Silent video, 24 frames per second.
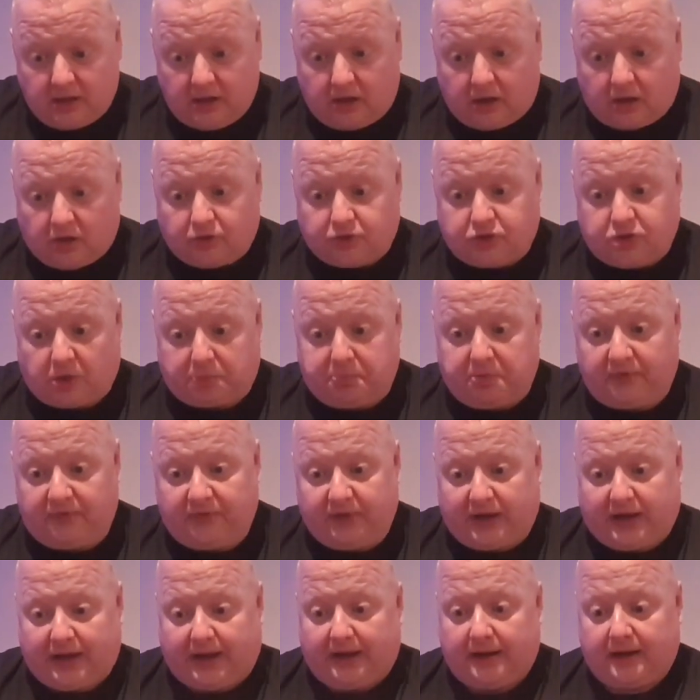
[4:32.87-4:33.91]
on top of
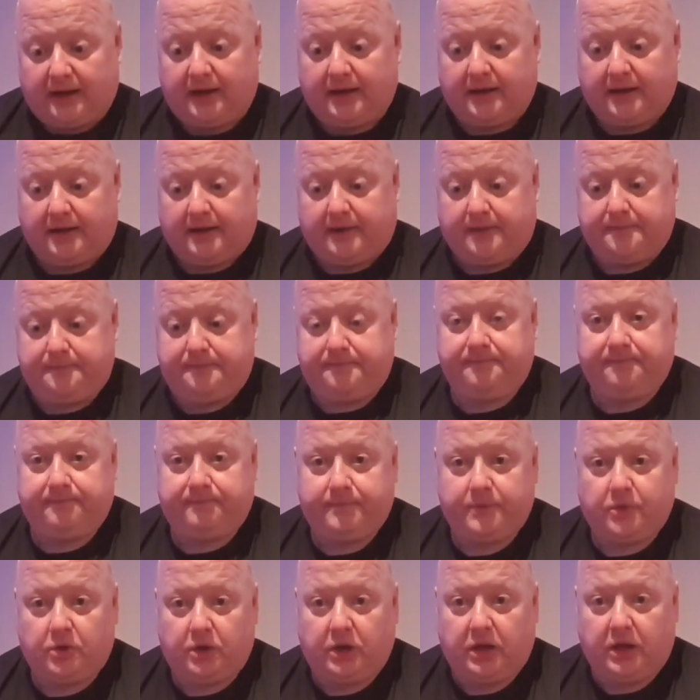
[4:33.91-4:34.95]
the can like that.
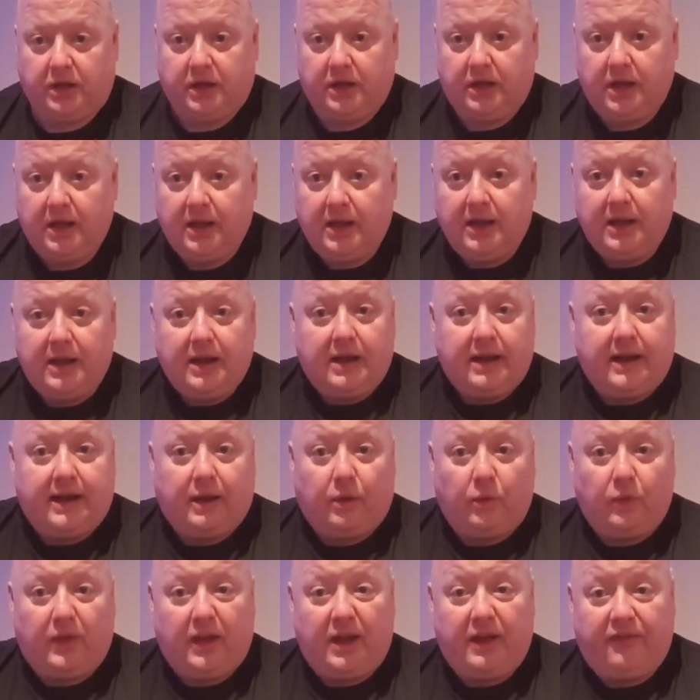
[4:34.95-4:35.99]
Okay,
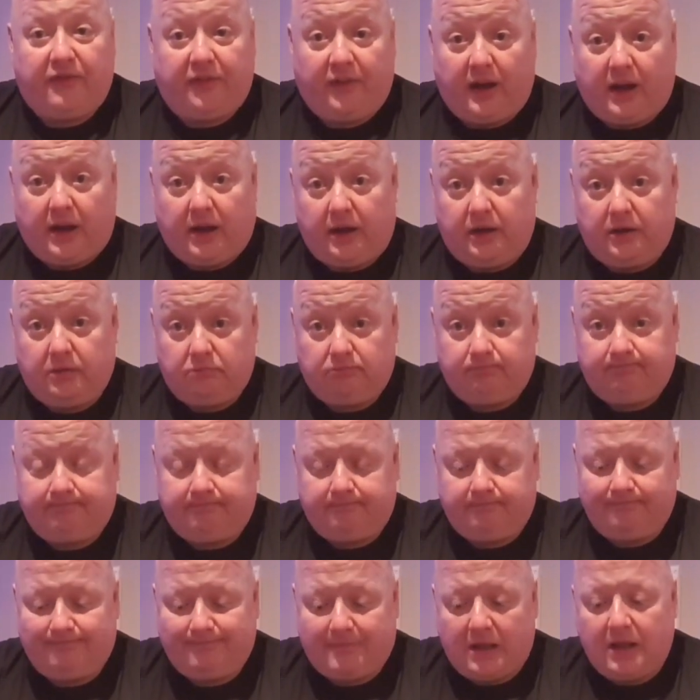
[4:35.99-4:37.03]
now they're fine.
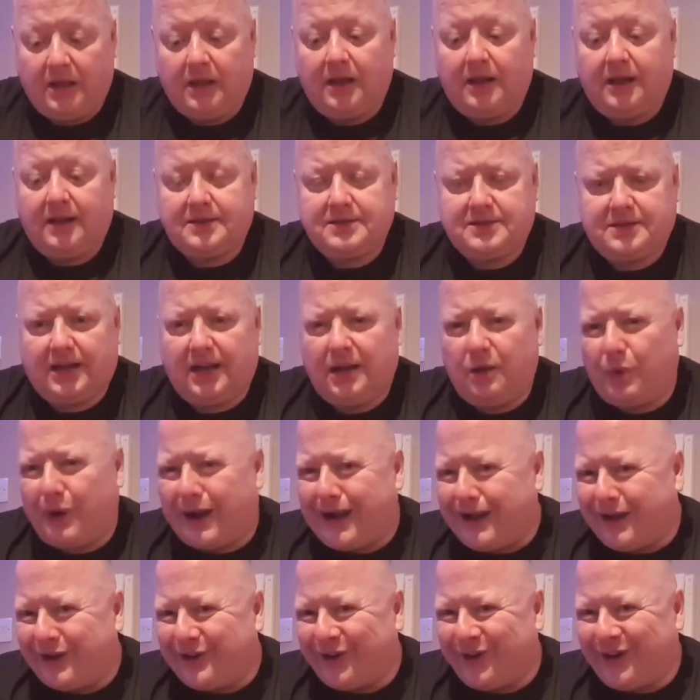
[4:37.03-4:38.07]
Tell you
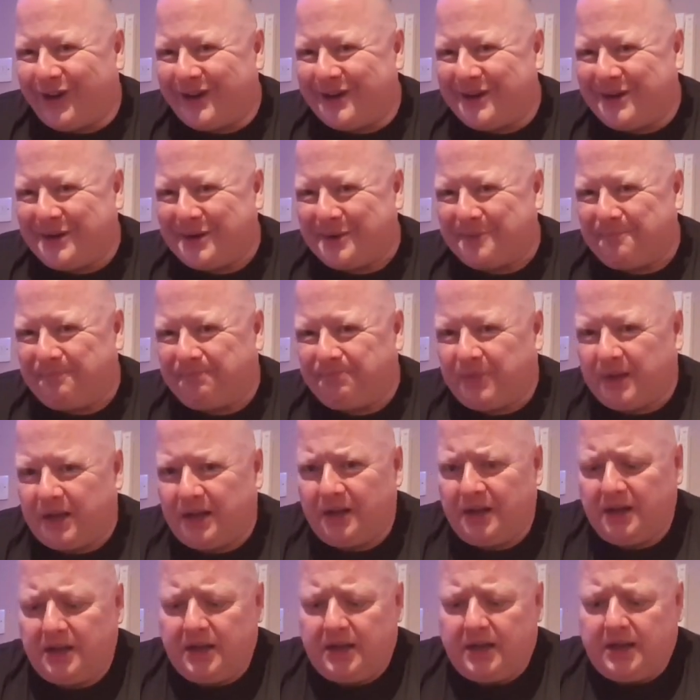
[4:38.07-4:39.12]
why I don't like them
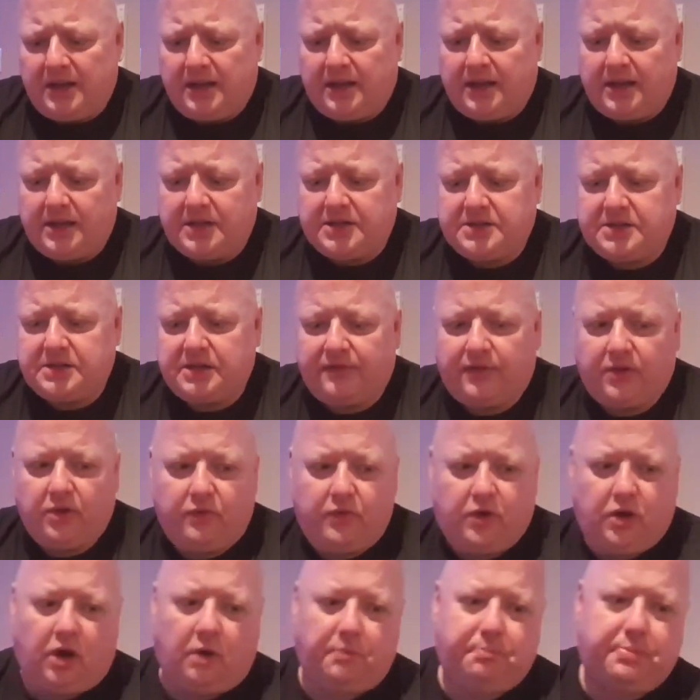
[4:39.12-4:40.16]
is if you've
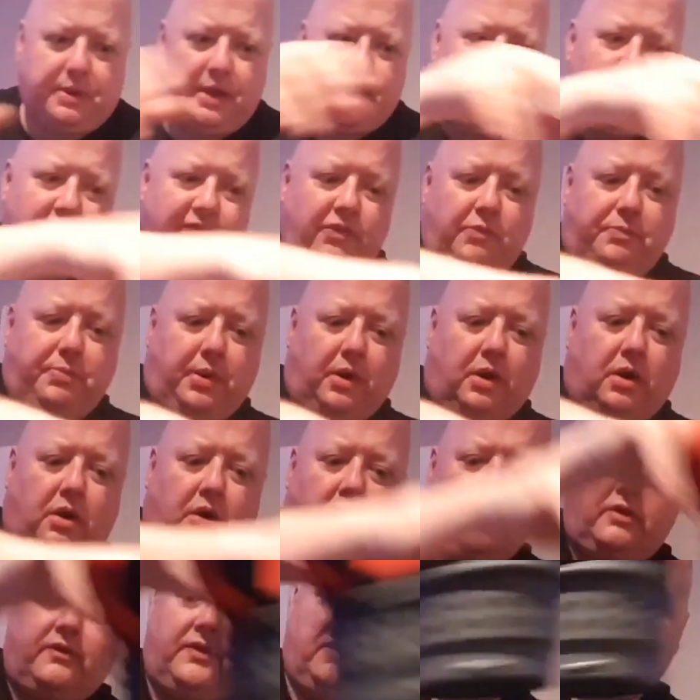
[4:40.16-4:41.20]
got a big heavy pot
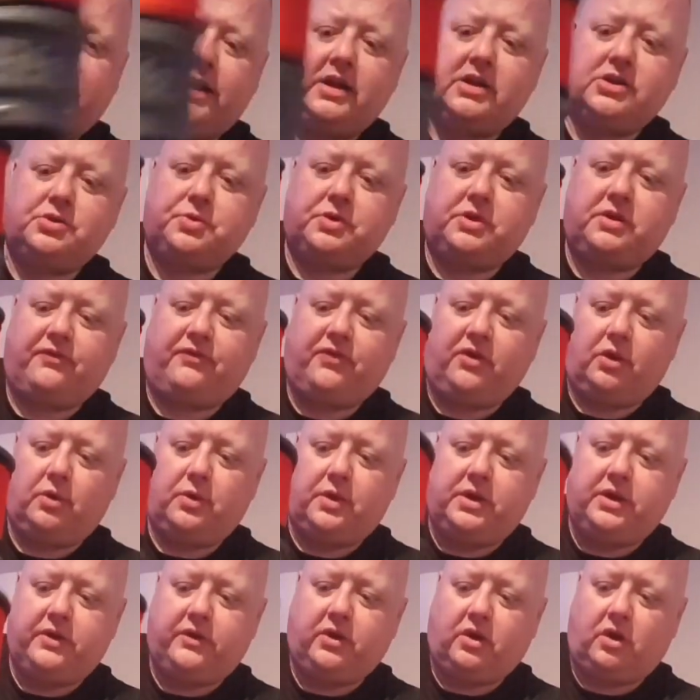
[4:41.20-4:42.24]
of a litre's worth of
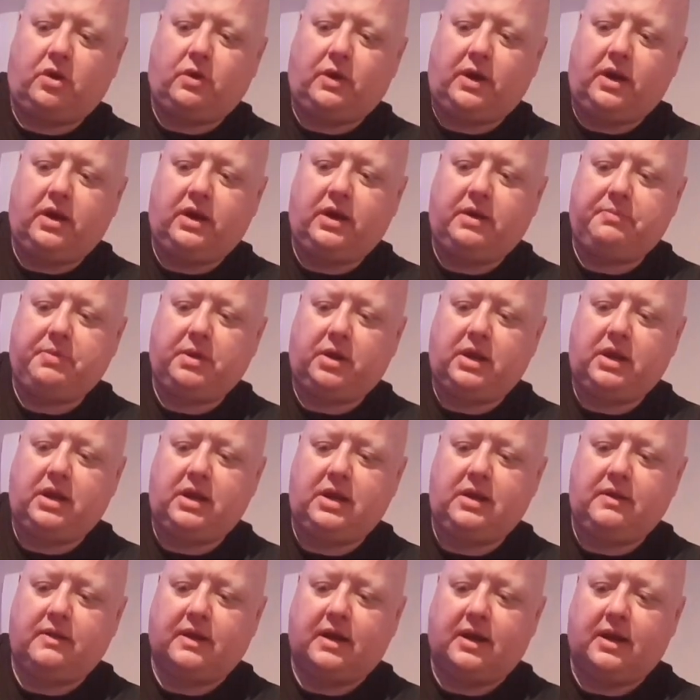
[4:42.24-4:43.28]
fluid, you've got quite a bit of
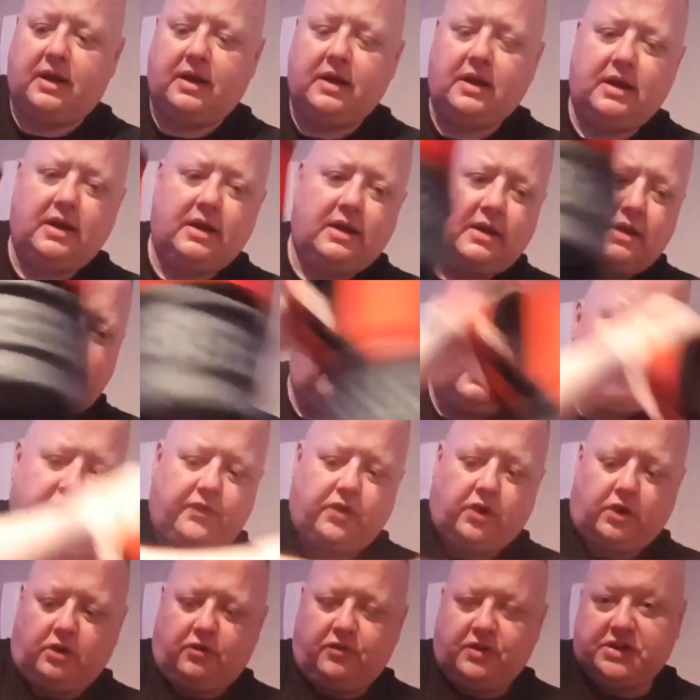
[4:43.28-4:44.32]
heat there, you've
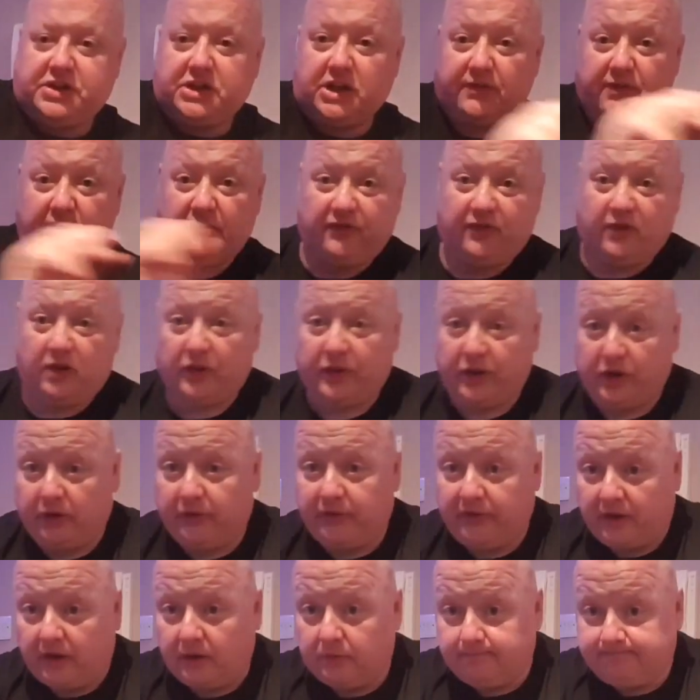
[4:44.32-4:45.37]
got a risk of it falling
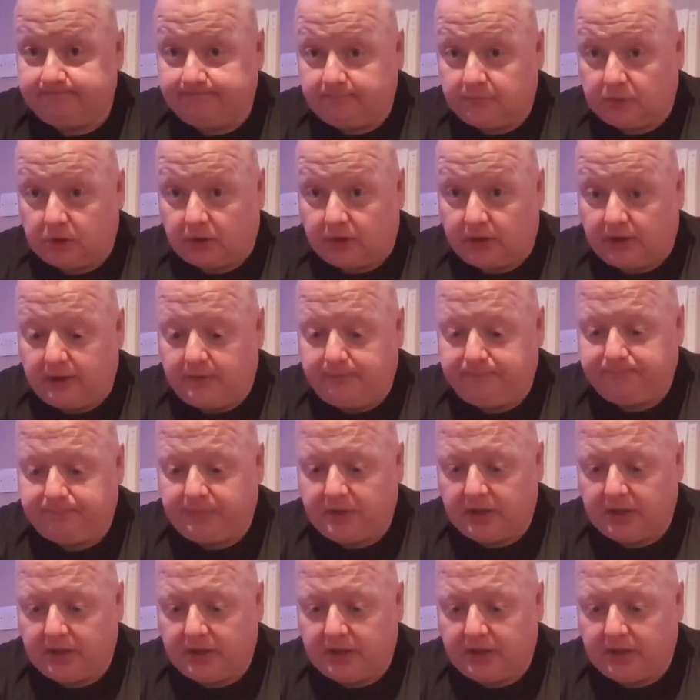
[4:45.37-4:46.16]
over. Alright,